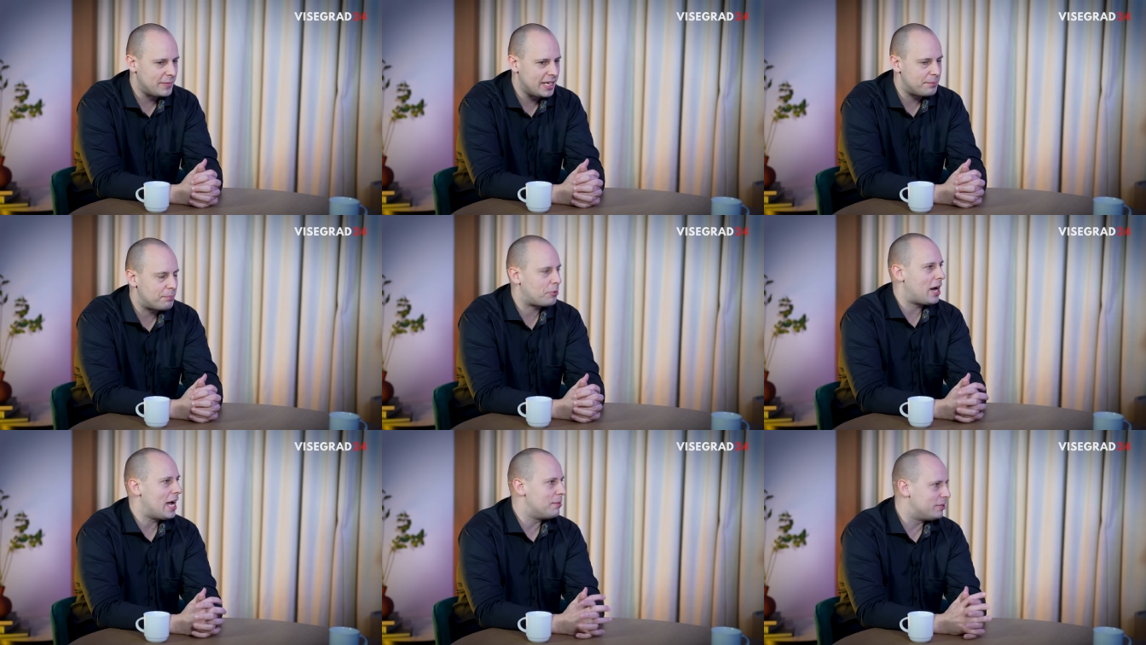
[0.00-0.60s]
get
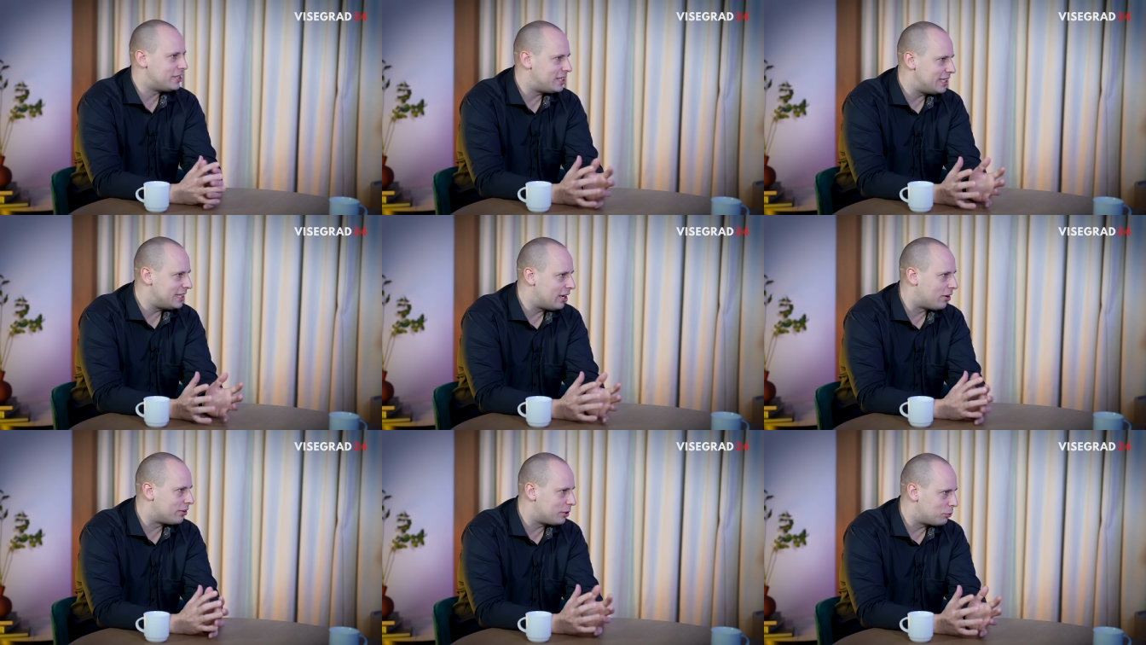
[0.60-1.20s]

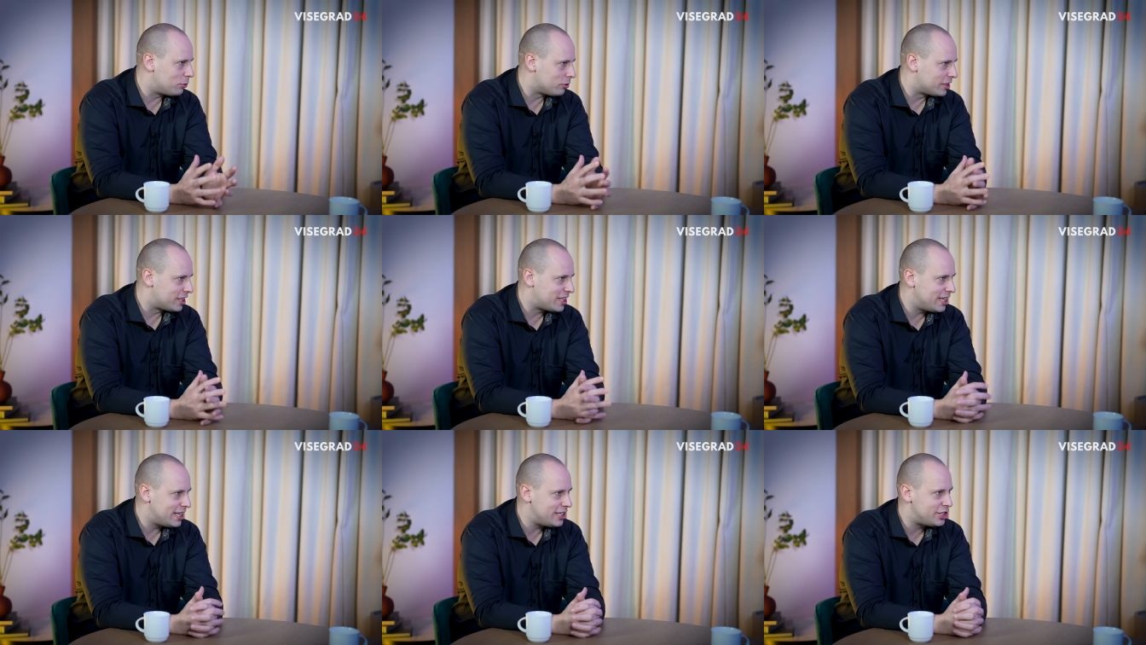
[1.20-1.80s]
primacy on the world
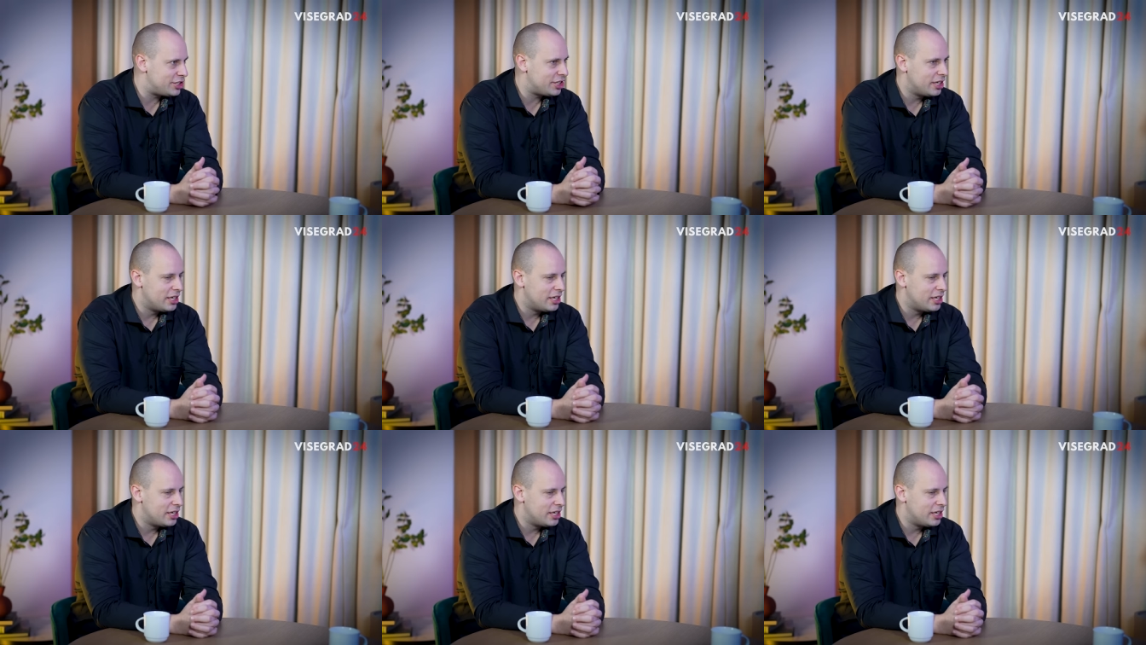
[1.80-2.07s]
stage.